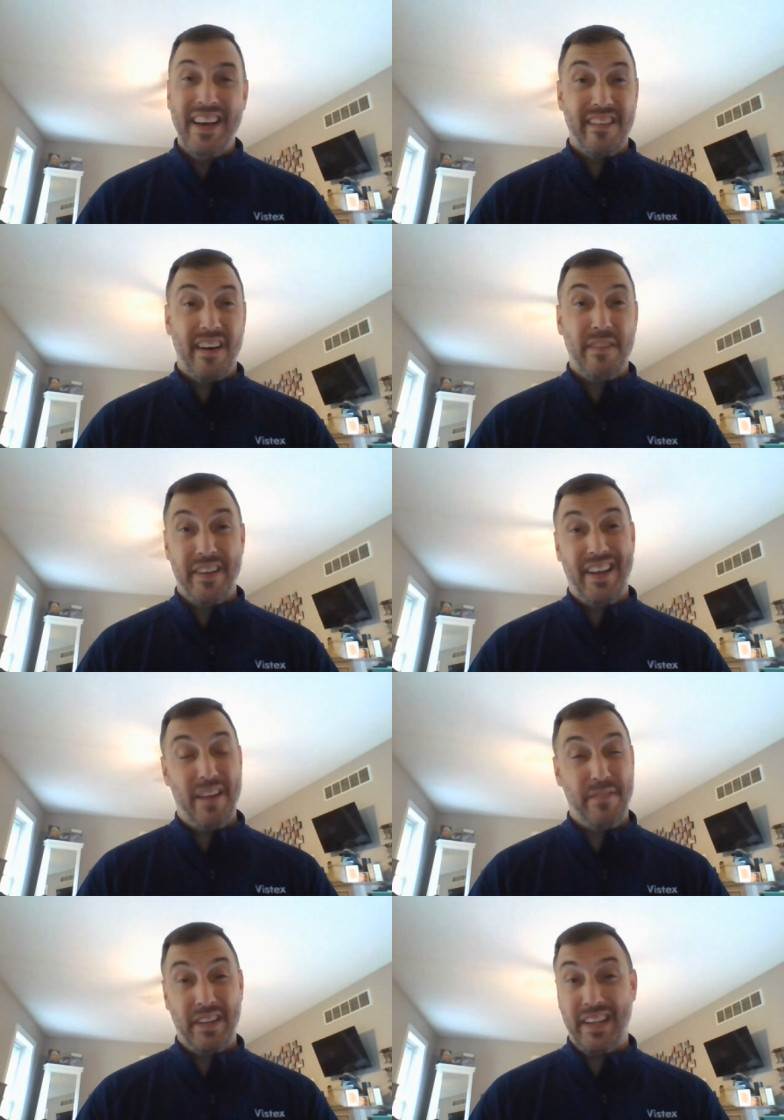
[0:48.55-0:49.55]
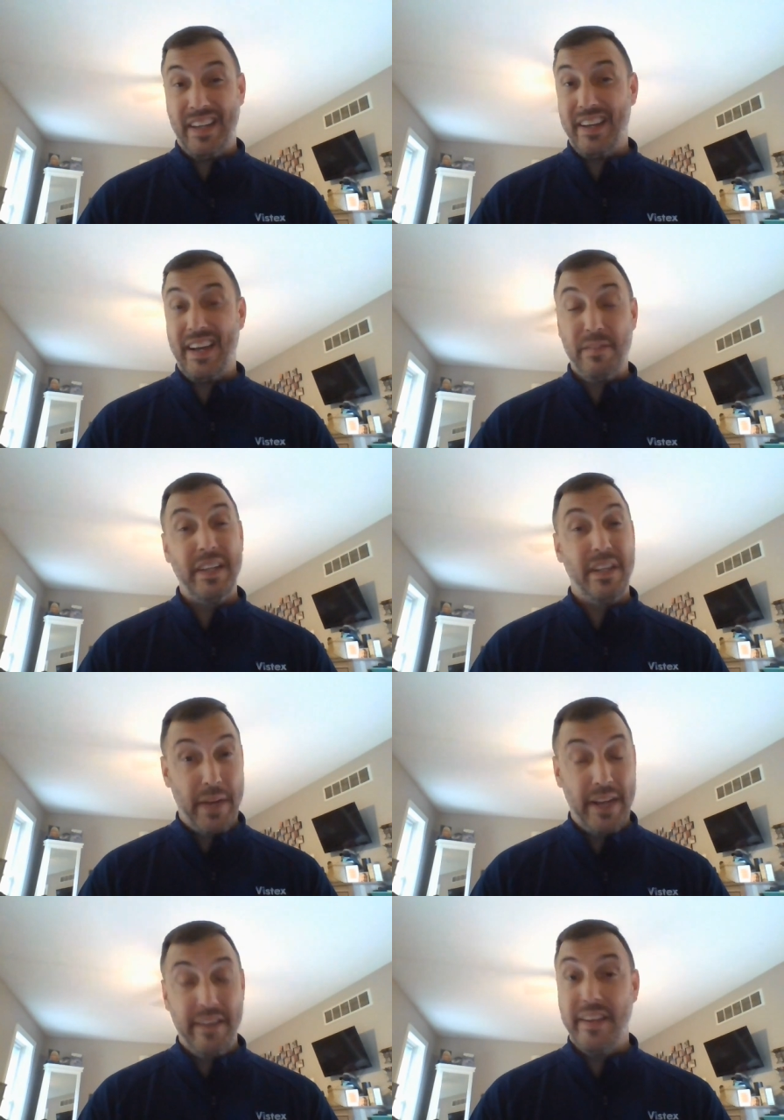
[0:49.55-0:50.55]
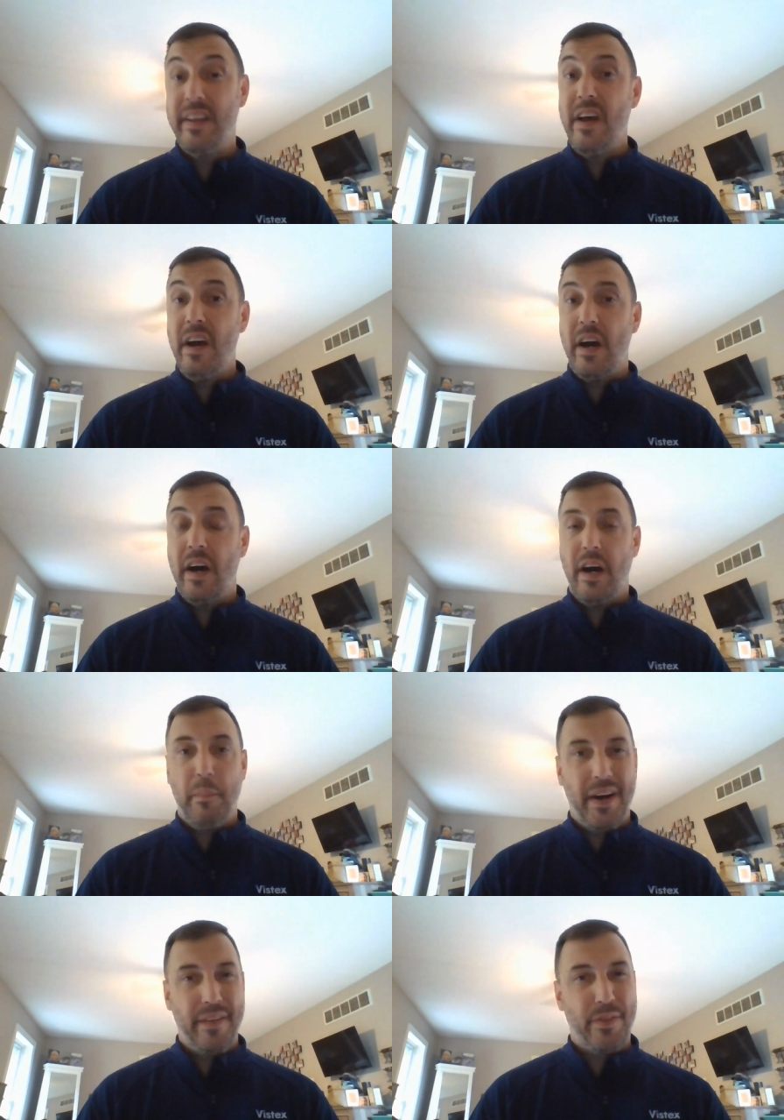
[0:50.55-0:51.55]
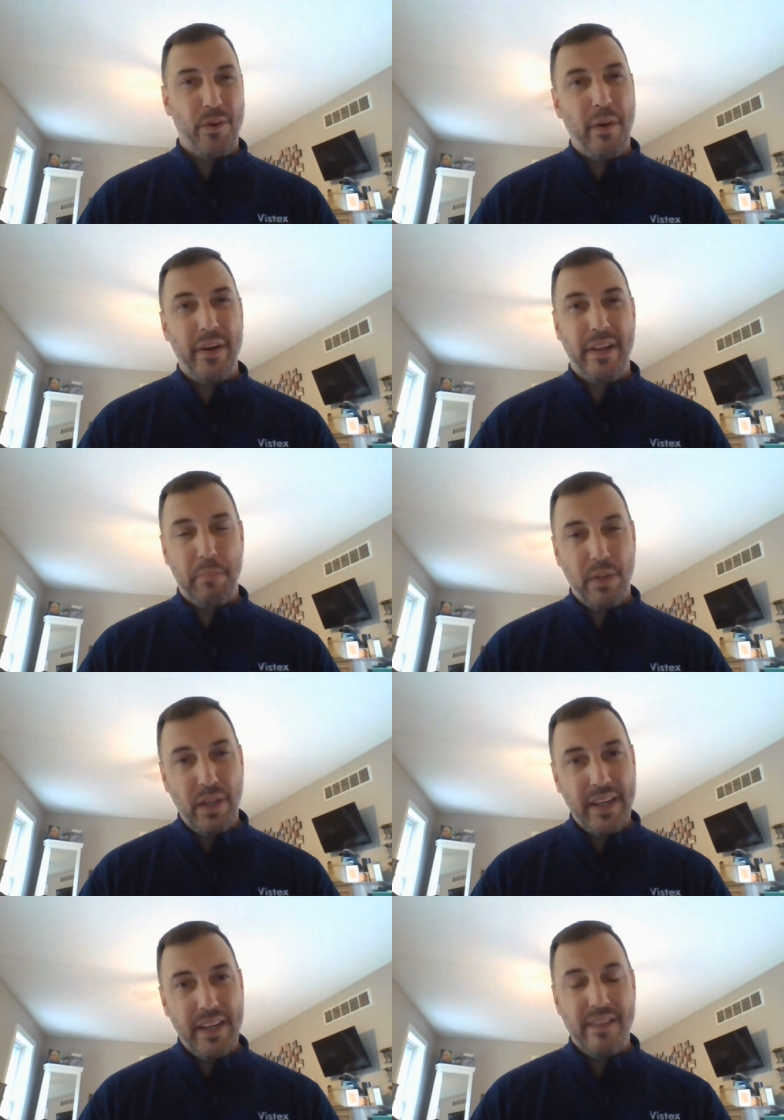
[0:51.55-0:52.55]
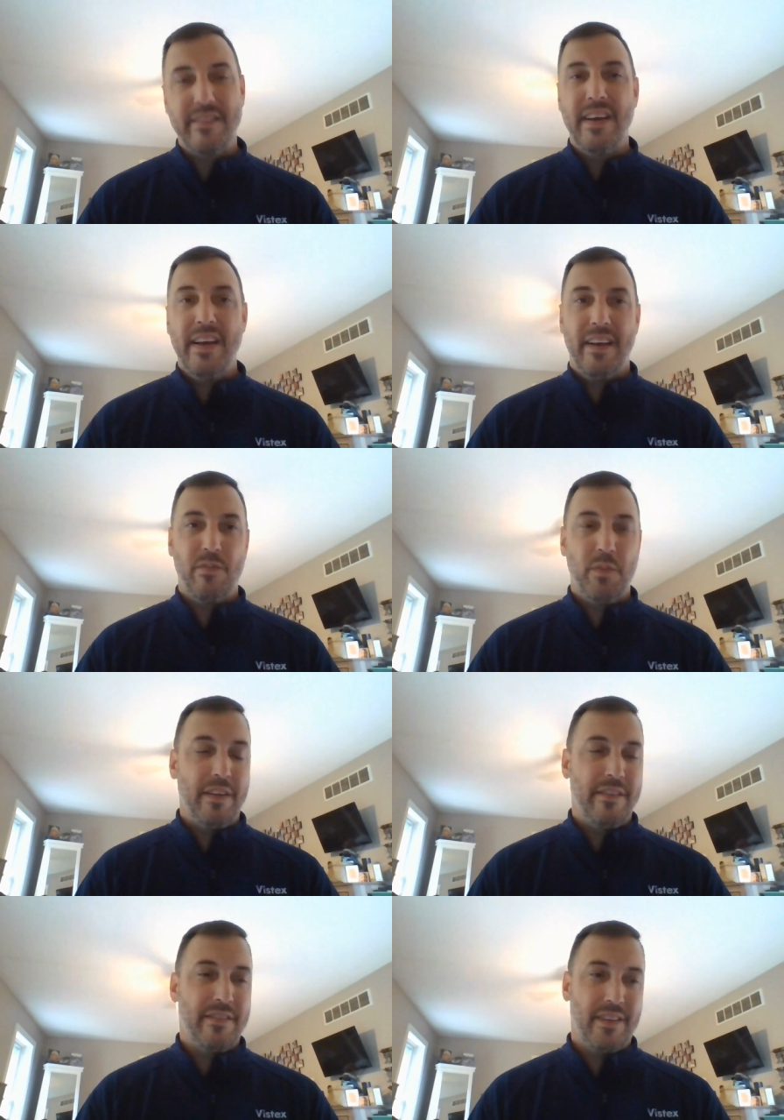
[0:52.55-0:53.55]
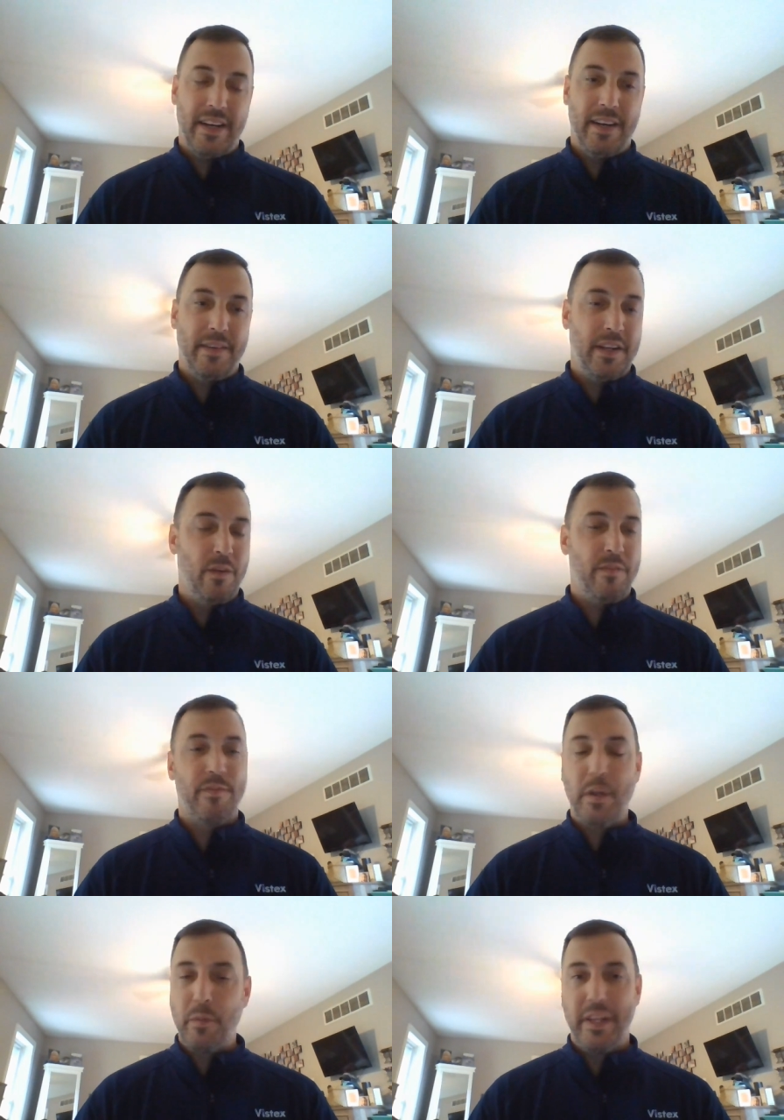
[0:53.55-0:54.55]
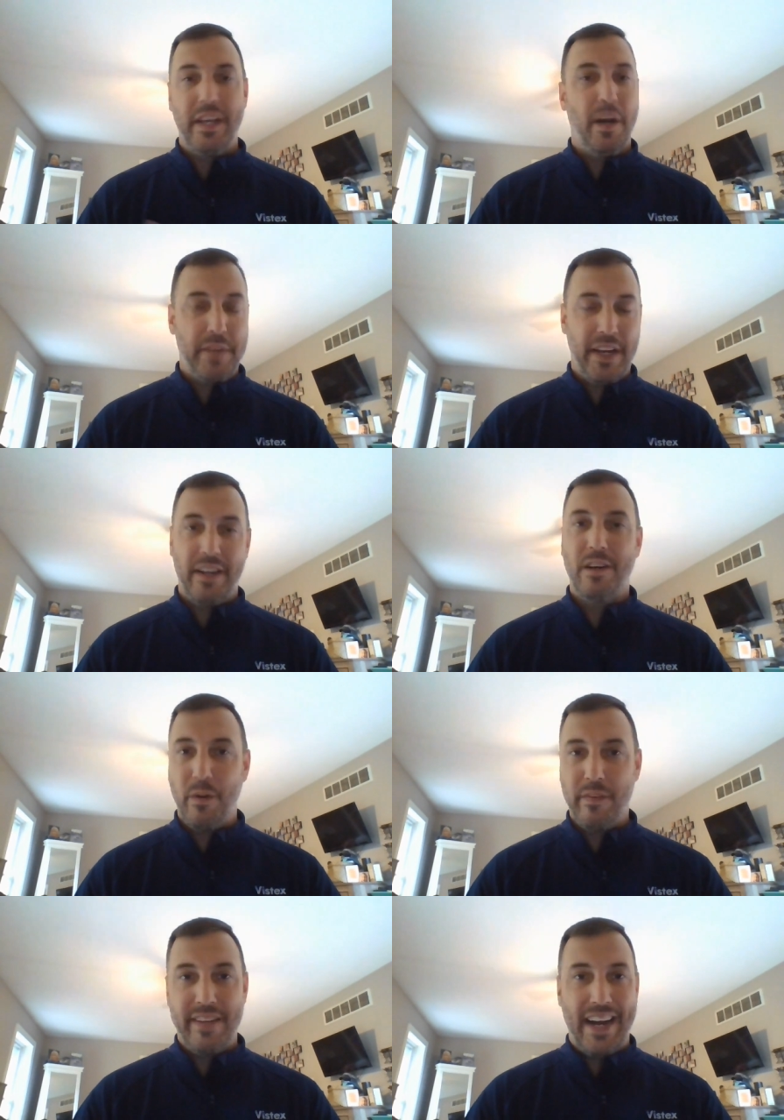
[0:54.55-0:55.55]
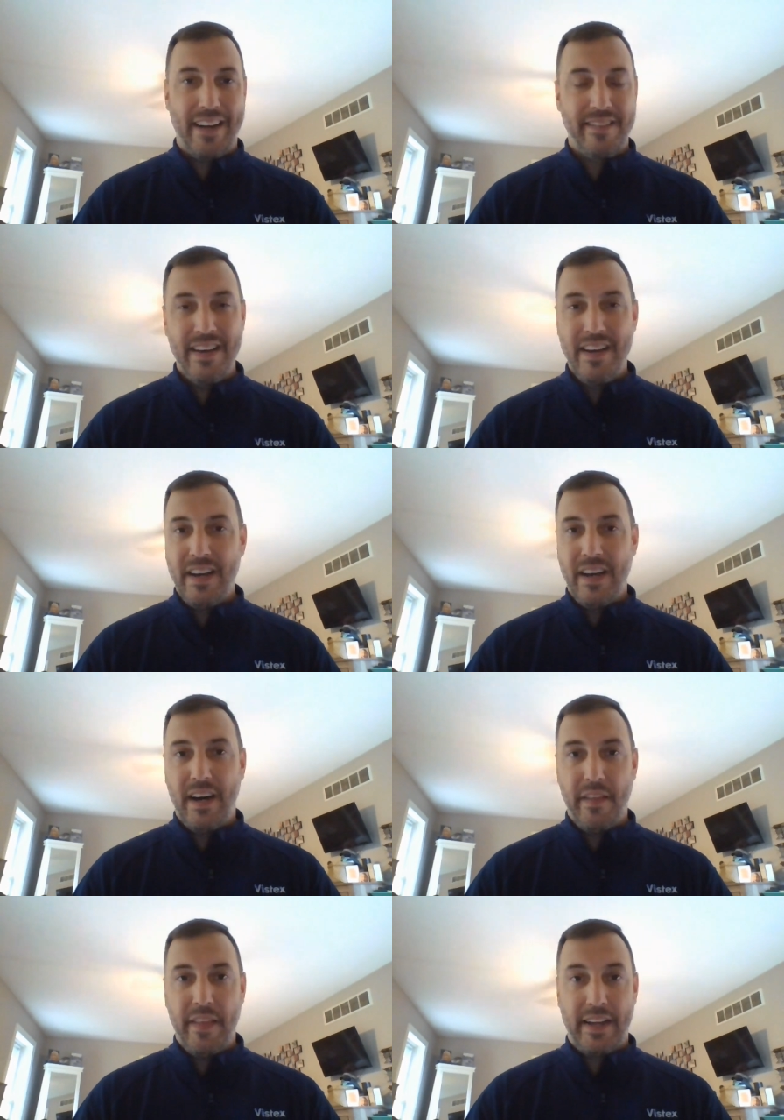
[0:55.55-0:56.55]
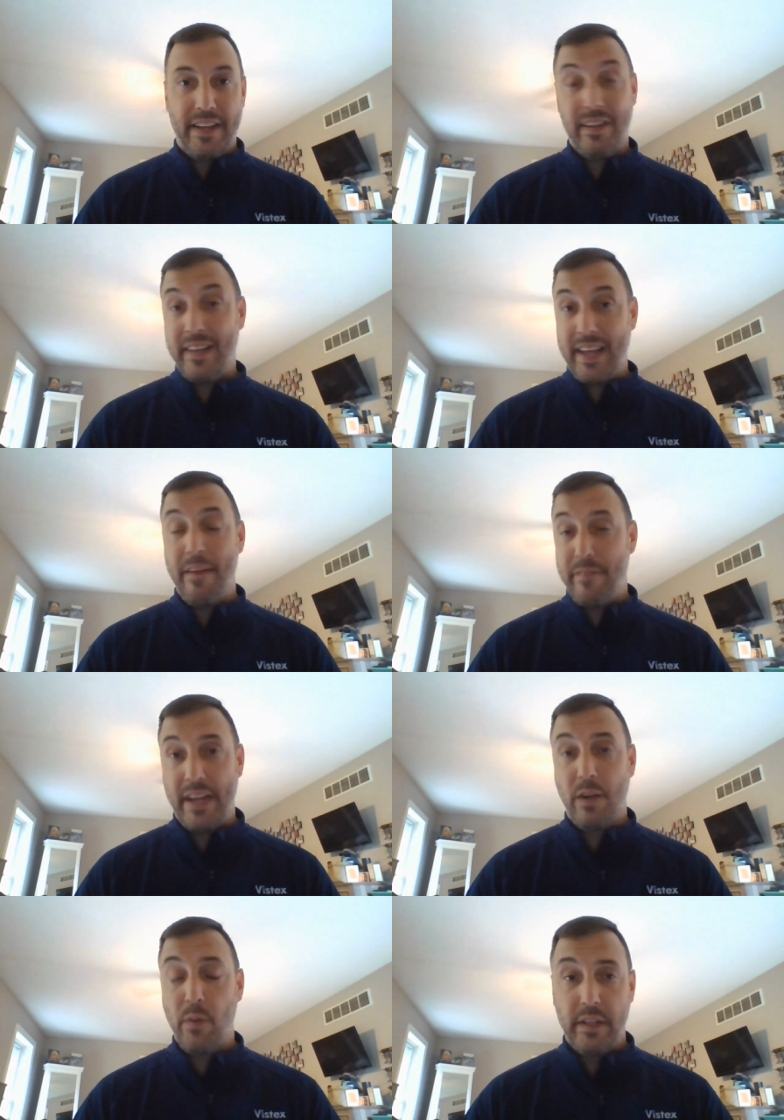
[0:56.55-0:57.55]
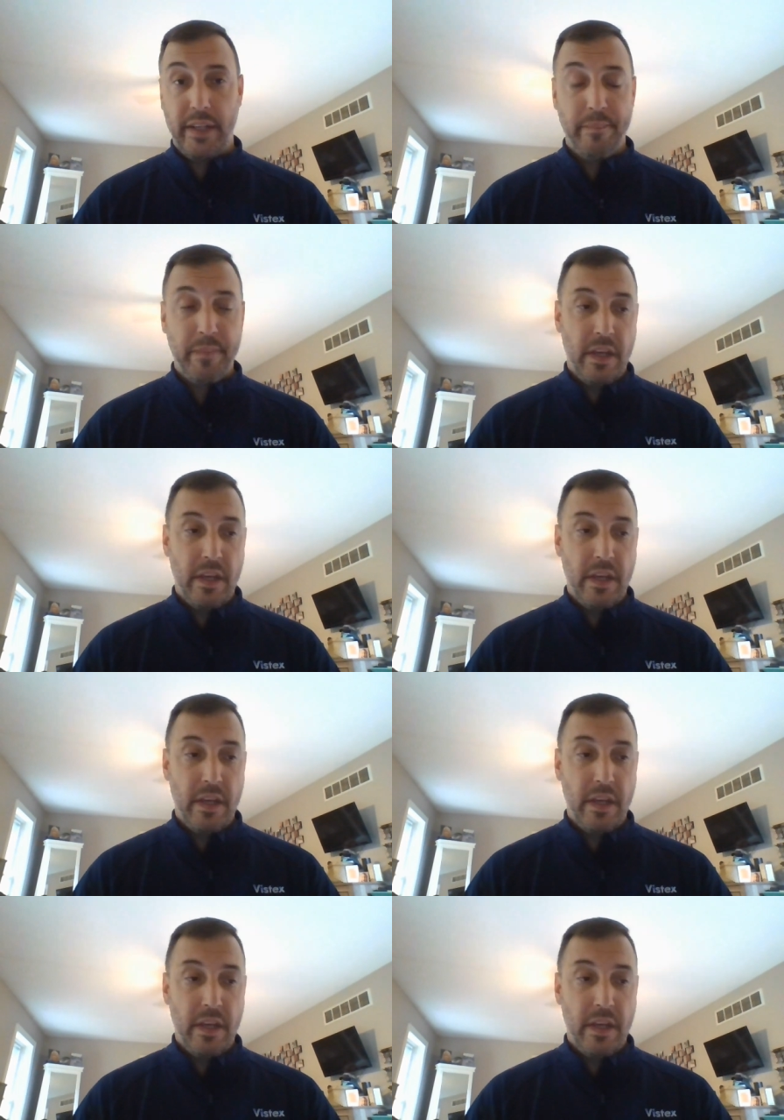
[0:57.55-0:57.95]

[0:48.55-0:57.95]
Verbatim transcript: it's often heavily heavily dependent uh, upon third-party plugins as well as uh, you know frequently updated code stacks uh, that could get out of date quickly.